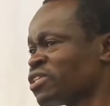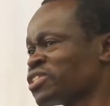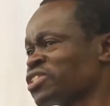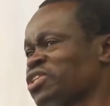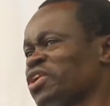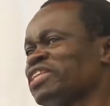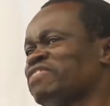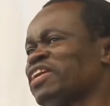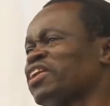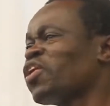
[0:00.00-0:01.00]
so
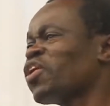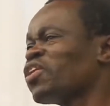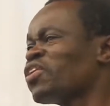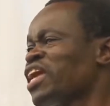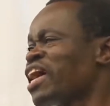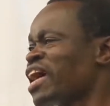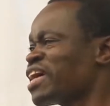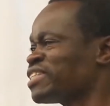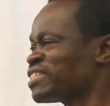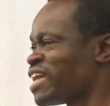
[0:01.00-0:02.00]
that the
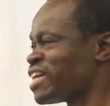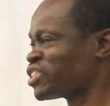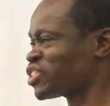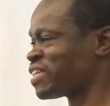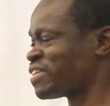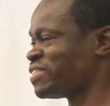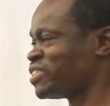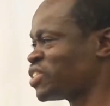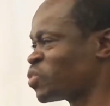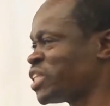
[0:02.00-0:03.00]
colonized
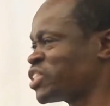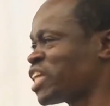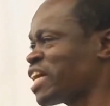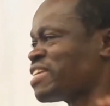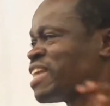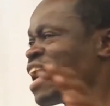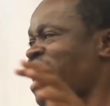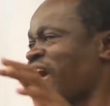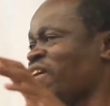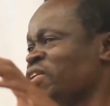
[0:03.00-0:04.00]
nations which had
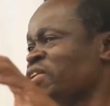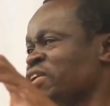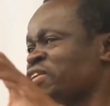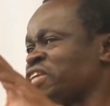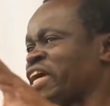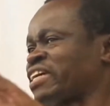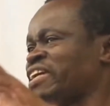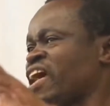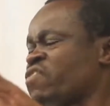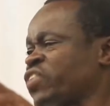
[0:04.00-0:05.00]
now
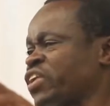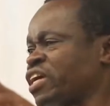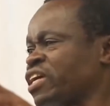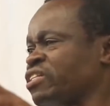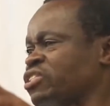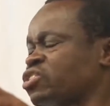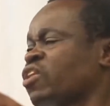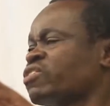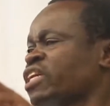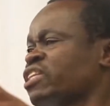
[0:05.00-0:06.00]
taken Africans
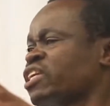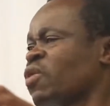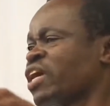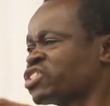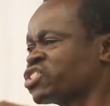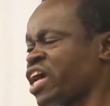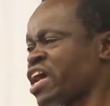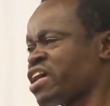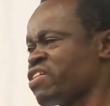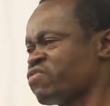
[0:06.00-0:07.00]
thought that they were
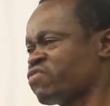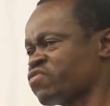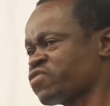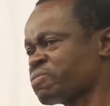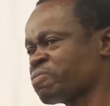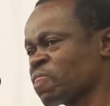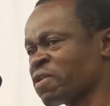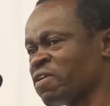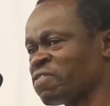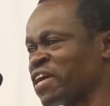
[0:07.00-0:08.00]
safe.
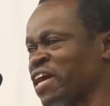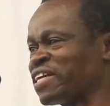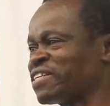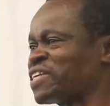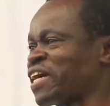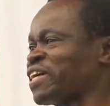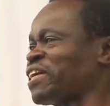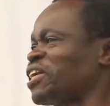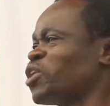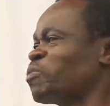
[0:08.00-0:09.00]
They had
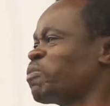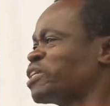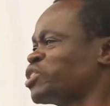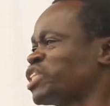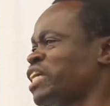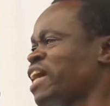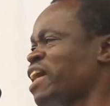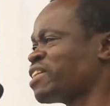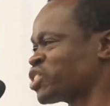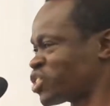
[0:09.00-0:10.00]
taken Leopold
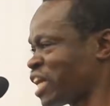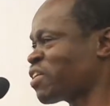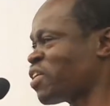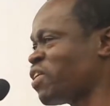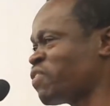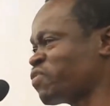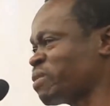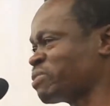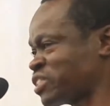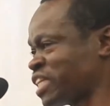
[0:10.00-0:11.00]
Sédar Senghor
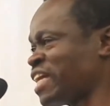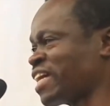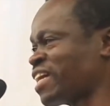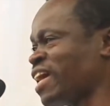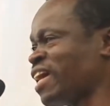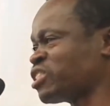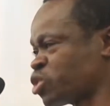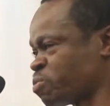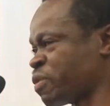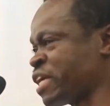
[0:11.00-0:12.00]
from Senegal
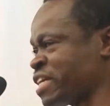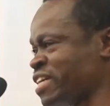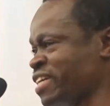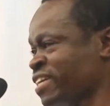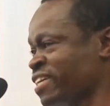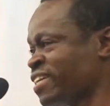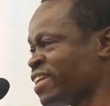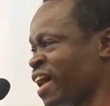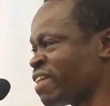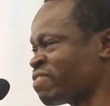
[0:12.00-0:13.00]
to Paris,
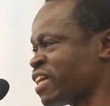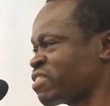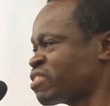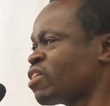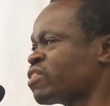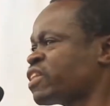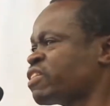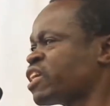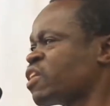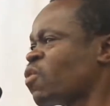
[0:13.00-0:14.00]
and they thought
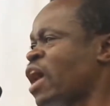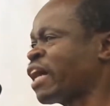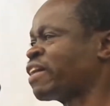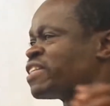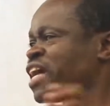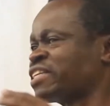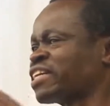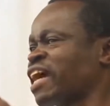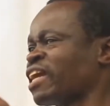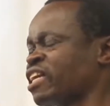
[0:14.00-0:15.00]
that they were
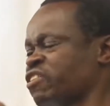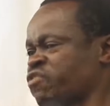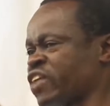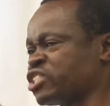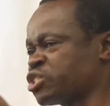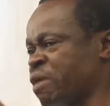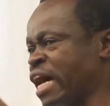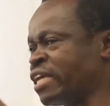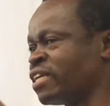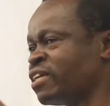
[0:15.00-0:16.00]
creating a little
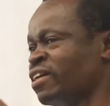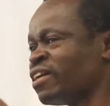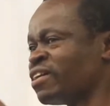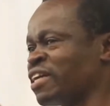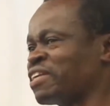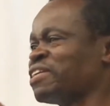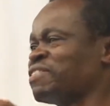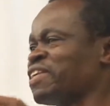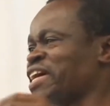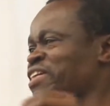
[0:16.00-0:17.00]
Frenchman. Little
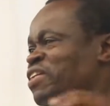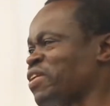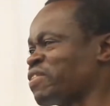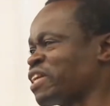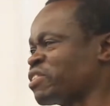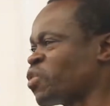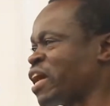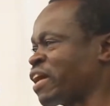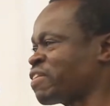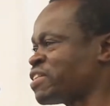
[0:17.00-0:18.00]
did they know that they
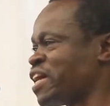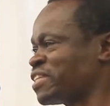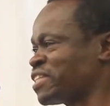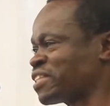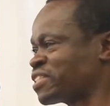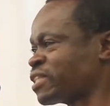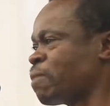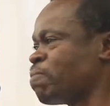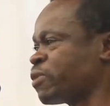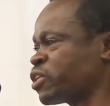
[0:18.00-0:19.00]
were creating
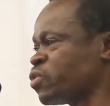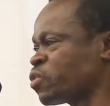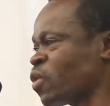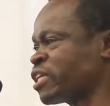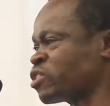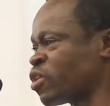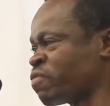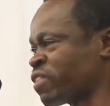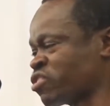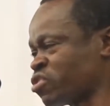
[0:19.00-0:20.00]
somebody who would want to
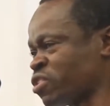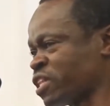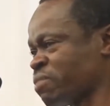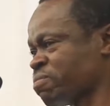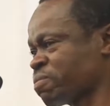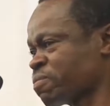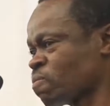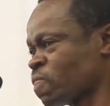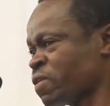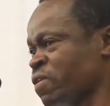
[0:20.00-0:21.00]
overthrow them.
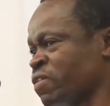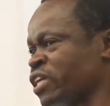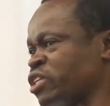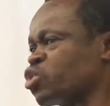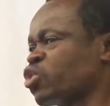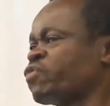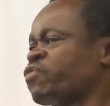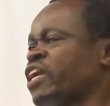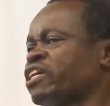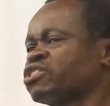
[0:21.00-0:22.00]
They took
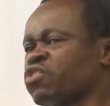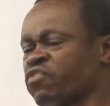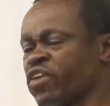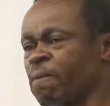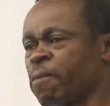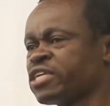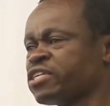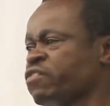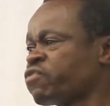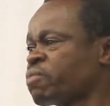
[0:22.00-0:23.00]
Félix
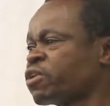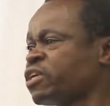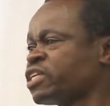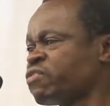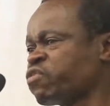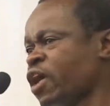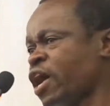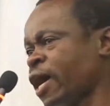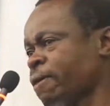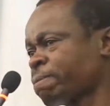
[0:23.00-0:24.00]
Houphouët-Boigny from Côte
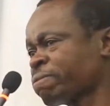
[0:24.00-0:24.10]
d'Ivoire,